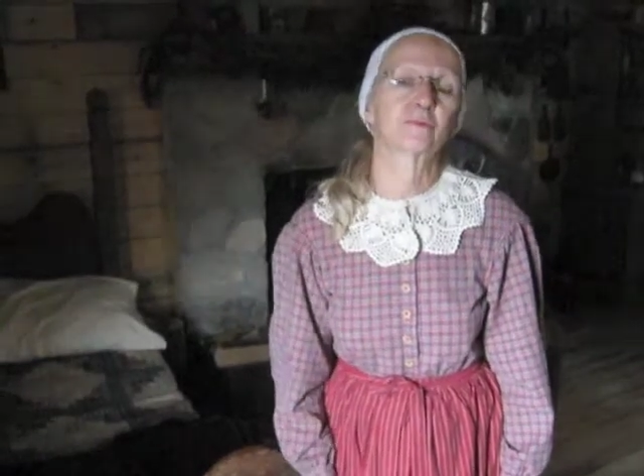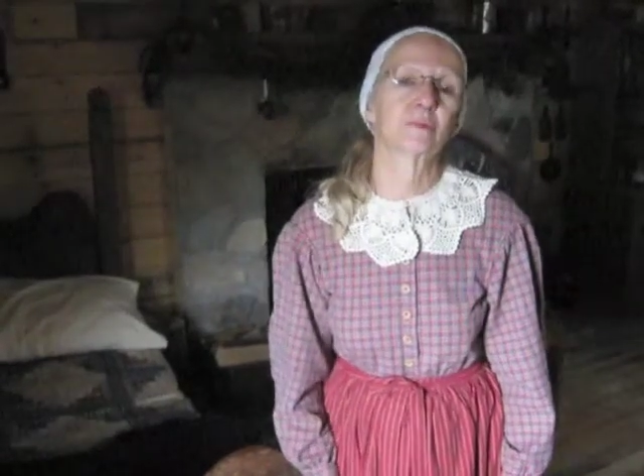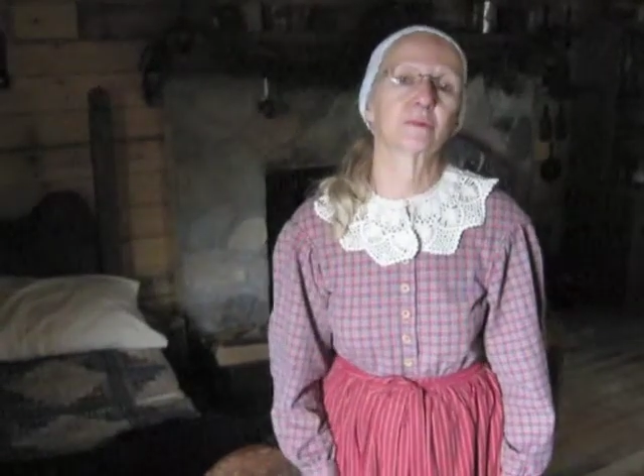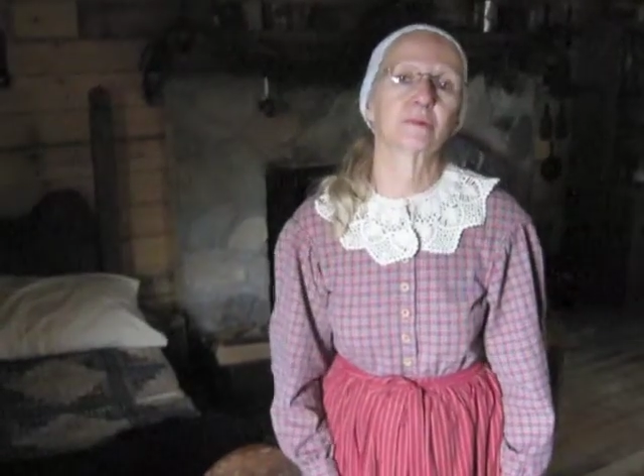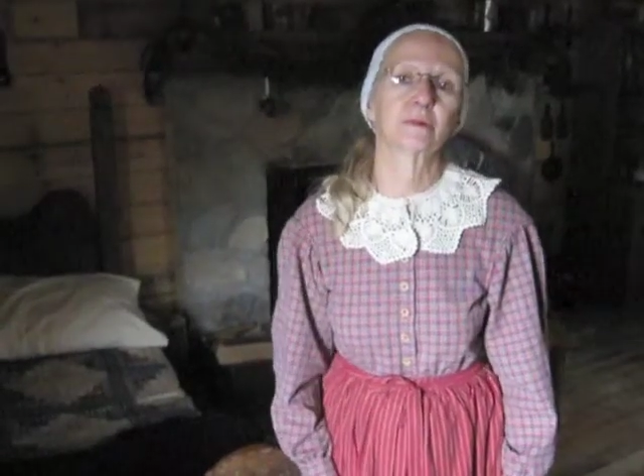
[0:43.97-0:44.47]
We
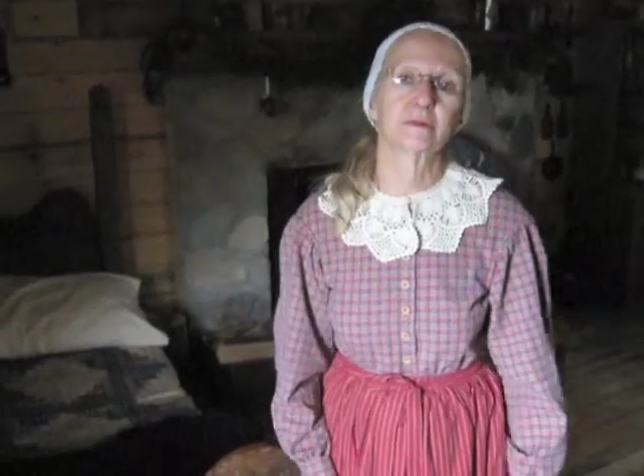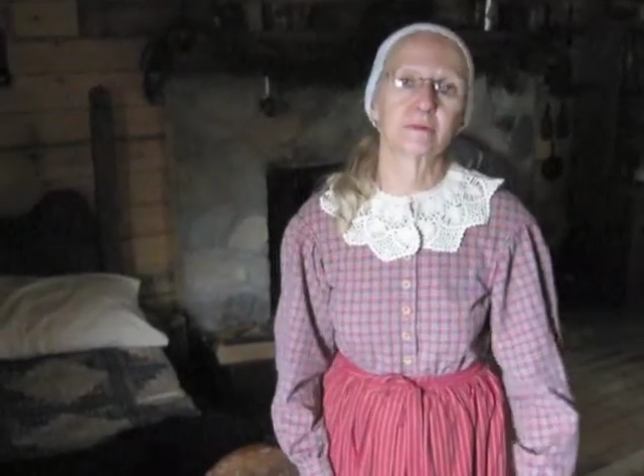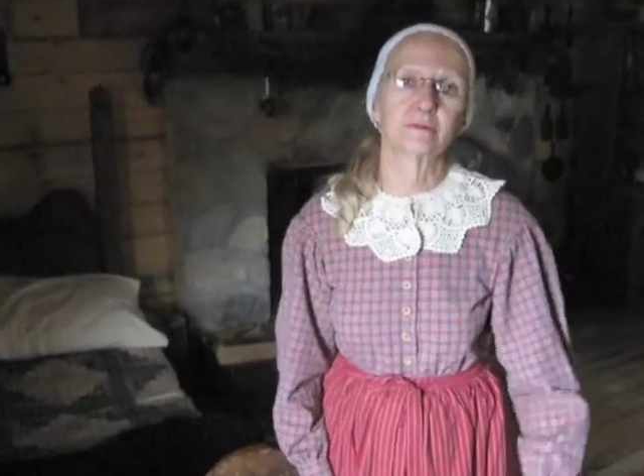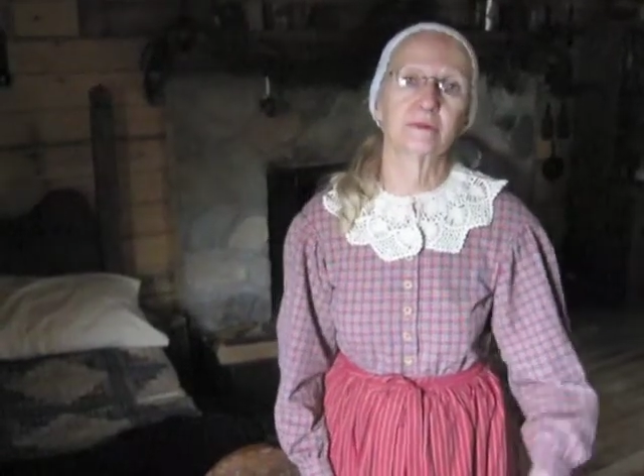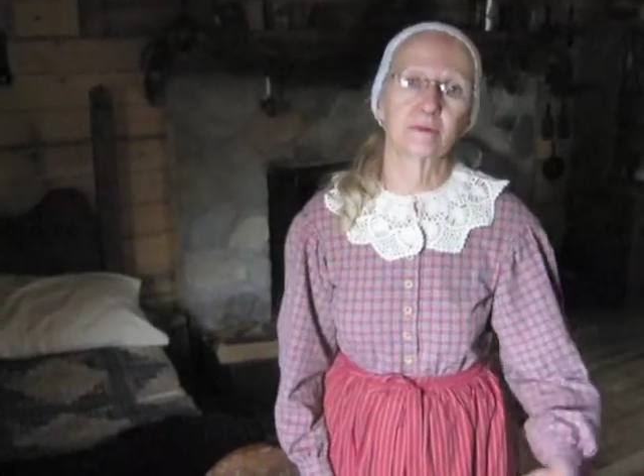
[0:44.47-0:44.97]
would
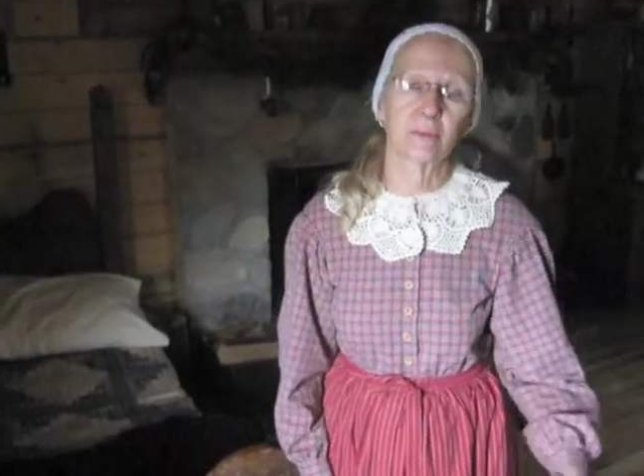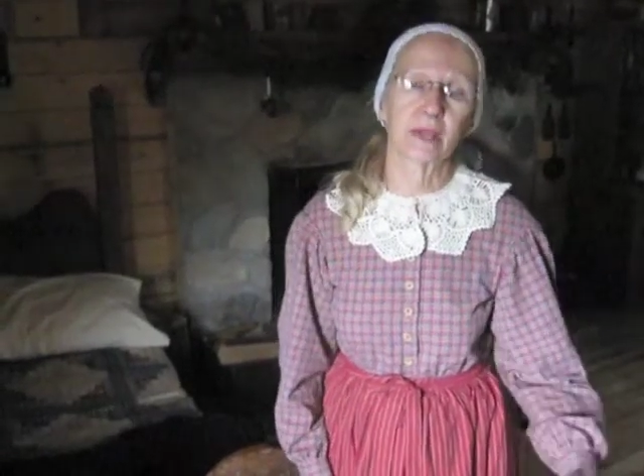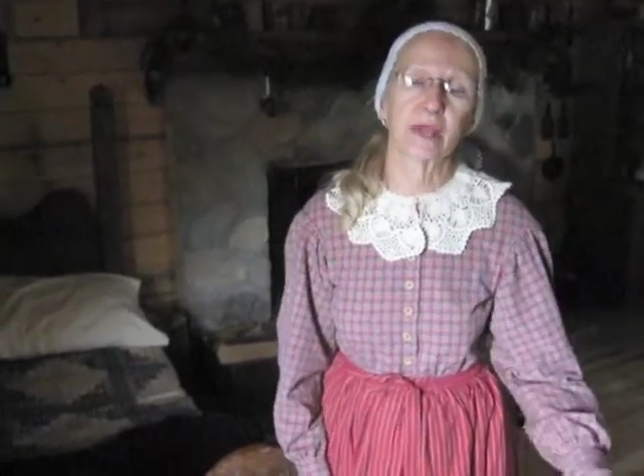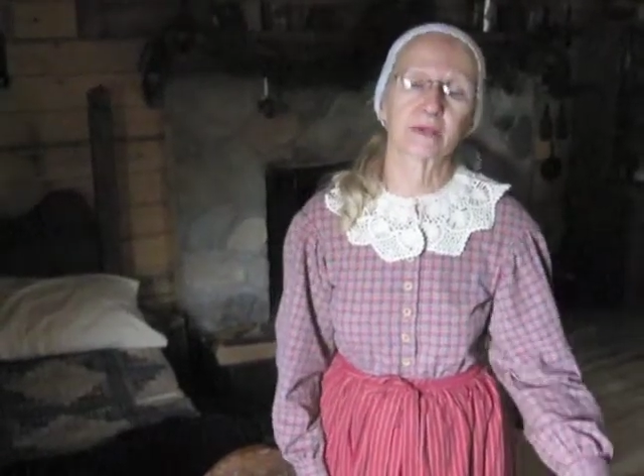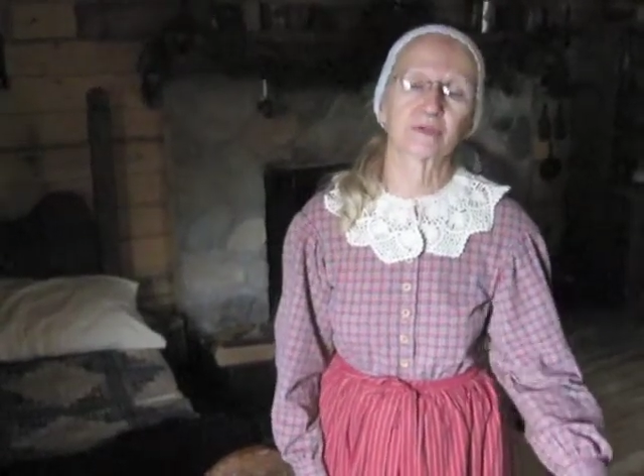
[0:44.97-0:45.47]
make
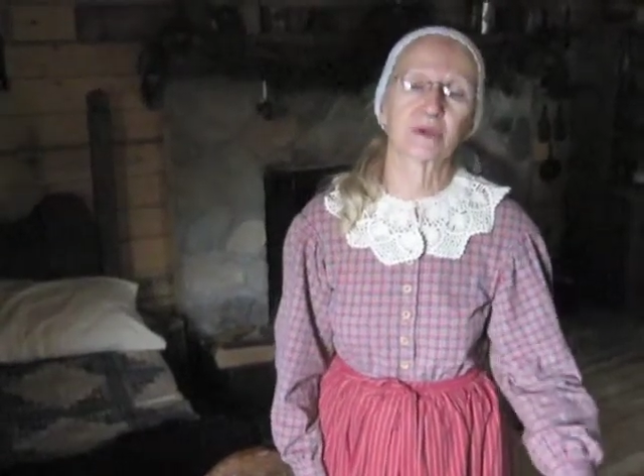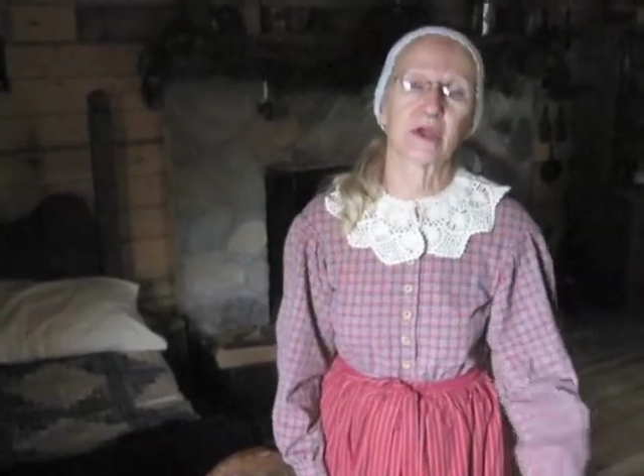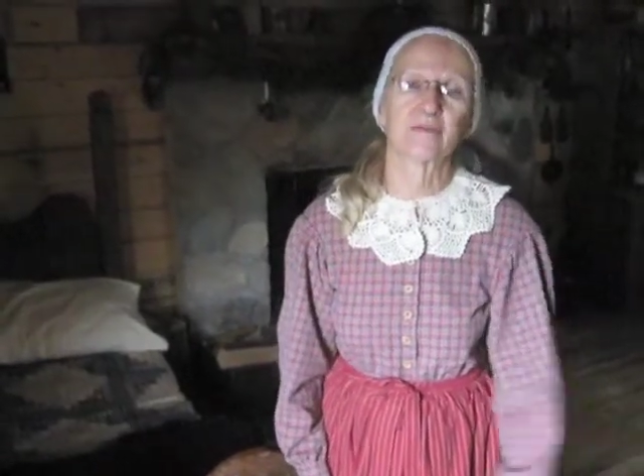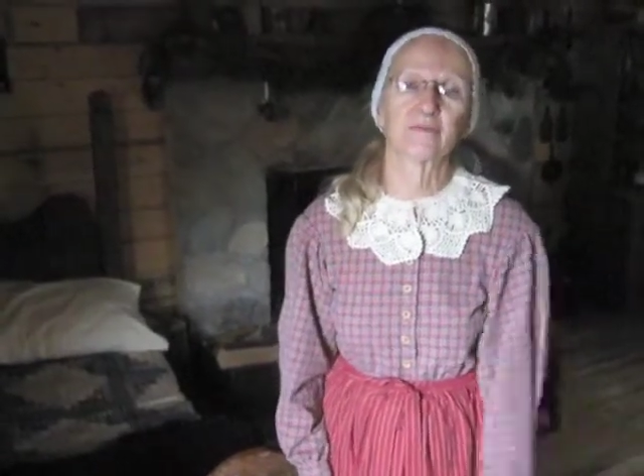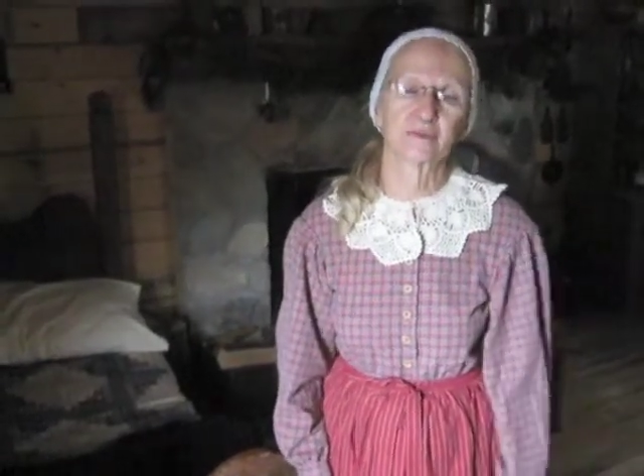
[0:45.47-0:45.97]
extra
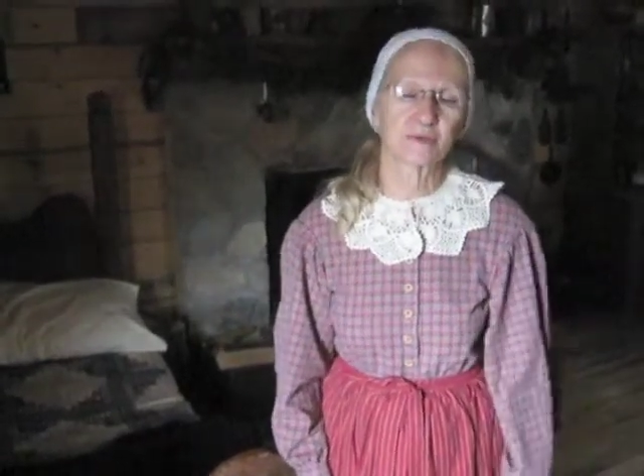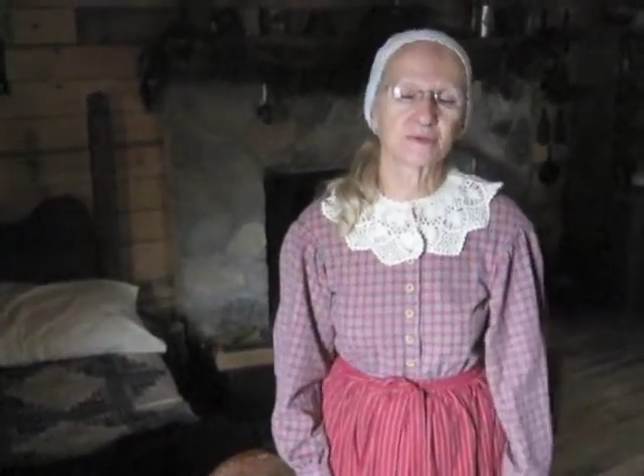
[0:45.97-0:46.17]
efforts